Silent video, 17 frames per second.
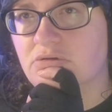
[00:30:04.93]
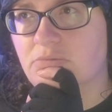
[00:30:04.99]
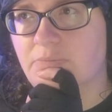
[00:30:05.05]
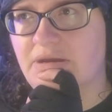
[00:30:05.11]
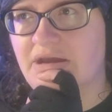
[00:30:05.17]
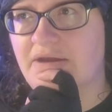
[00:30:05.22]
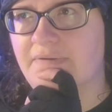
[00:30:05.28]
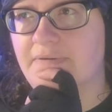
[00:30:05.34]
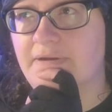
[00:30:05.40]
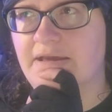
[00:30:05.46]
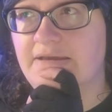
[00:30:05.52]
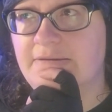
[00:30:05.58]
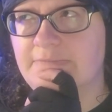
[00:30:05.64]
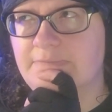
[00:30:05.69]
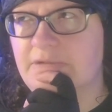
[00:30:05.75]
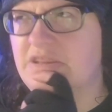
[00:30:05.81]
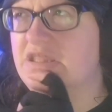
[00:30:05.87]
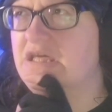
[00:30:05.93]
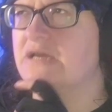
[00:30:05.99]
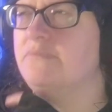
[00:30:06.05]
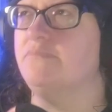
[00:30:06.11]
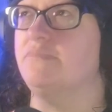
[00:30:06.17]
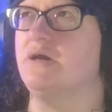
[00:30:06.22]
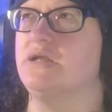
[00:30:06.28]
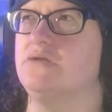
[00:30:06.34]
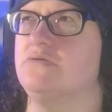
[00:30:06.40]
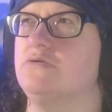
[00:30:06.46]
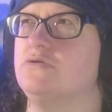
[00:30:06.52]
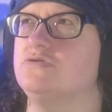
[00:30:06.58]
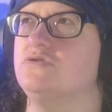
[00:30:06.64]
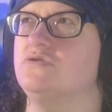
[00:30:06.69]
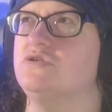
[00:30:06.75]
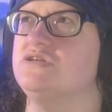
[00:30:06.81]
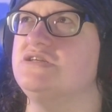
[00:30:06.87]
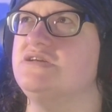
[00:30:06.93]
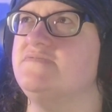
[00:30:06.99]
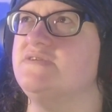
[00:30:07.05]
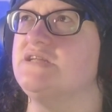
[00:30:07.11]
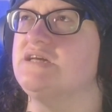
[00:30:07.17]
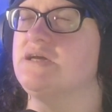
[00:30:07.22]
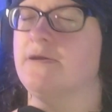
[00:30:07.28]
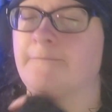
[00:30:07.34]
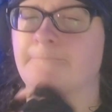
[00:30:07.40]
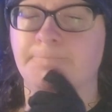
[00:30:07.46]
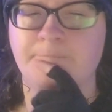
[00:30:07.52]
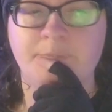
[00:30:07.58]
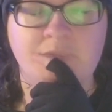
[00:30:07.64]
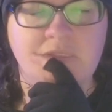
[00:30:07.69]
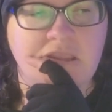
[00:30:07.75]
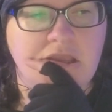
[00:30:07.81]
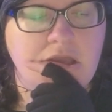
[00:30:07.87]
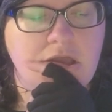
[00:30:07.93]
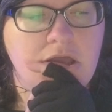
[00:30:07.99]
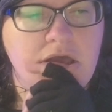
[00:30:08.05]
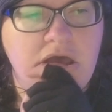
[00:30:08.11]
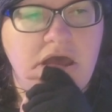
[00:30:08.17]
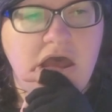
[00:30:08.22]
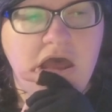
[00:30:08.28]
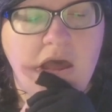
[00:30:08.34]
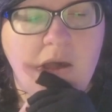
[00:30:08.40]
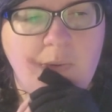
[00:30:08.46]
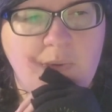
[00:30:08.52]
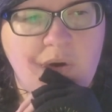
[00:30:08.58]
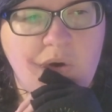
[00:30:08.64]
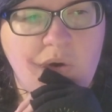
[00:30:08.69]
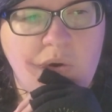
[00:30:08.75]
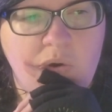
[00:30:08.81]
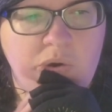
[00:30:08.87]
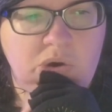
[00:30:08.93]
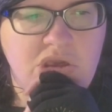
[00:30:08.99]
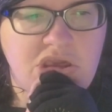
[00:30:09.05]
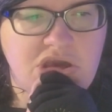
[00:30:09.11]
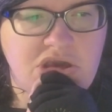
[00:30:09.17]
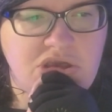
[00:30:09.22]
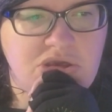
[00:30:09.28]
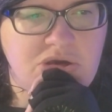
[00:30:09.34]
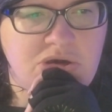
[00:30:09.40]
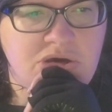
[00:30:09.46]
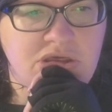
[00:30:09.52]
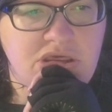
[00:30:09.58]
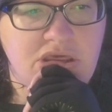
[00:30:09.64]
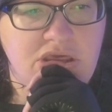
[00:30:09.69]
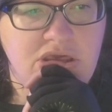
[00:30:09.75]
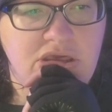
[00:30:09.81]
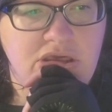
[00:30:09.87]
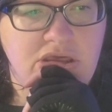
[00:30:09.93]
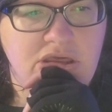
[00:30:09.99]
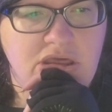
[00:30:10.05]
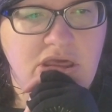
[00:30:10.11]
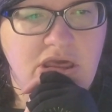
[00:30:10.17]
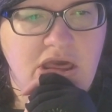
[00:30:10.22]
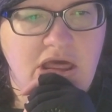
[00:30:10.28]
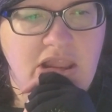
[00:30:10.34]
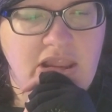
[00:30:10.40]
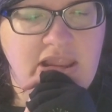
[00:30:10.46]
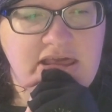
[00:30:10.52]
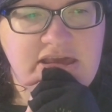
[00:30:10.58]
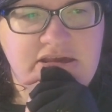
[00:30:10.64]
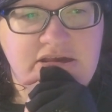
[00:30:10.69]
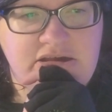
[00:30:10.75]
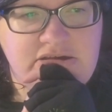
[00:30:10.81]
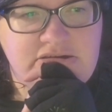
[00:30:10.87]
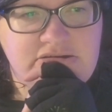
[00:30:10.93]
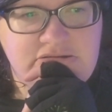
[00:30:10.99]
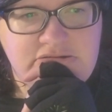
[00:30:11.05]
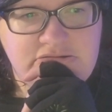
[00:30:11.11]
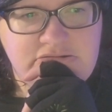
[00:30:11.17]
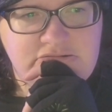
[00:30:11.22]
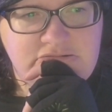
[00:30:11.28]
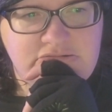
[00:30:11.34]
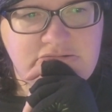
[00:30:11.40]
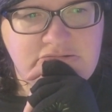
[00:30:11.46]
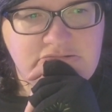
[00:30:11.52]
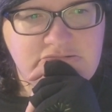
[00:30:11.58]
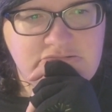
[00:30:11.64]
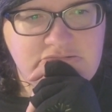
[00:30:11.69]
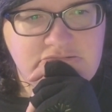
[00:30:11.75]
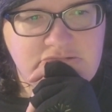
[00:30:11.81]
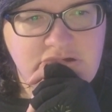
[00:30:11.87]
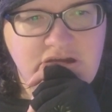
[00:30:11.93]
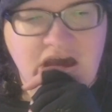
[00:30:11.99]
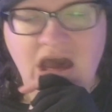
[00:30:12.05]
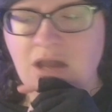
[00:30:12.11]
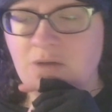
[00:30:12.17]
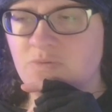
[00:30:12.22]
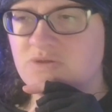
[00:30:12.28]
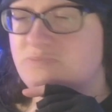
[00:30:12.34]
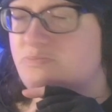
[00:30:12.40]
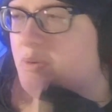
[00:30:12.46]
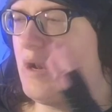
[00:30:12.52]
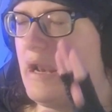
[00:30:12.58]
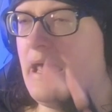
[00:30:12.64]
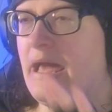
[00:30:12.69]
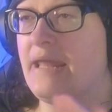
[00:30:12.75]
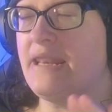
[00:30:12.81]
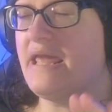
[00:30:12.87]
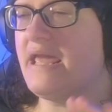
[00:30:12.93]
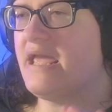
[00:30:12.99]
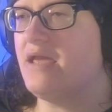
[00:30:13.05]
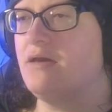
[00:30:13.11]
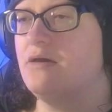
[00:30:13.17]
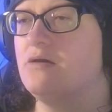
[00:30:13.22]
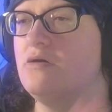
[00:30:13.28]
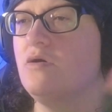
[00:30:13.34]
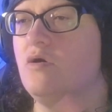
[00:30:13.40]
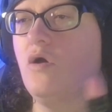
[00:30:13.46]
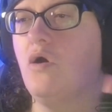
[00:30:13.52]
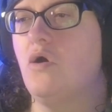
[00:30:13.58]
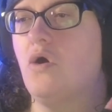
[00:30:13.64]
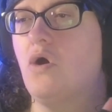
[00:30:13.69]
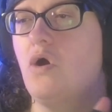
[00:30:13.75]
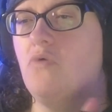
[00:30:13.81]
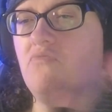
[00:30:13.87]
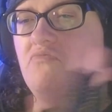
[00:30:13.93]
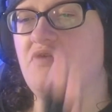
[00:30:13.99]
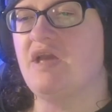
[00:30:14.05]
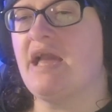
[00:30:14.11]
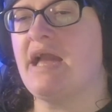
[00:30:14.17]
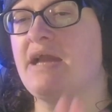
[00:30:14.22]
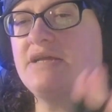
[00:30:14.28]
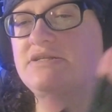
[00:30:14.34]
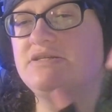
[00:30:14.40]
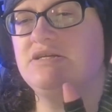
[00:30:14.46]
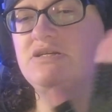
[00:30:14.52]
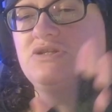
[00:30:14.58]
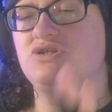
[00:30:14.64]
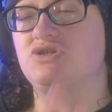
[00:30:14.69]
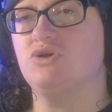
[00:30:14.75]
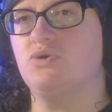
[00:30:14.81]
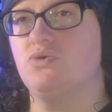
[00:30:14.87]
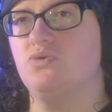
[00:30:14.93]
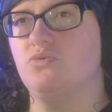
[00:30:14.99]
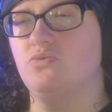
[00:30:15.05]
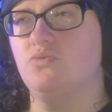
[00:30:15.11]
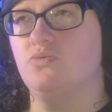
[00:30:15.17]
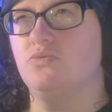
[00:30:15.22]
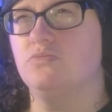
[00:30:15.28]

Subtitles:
Apparently, I think. I looked on the DVD. But, oh, yay, yay. Like, I was planning on reacting to...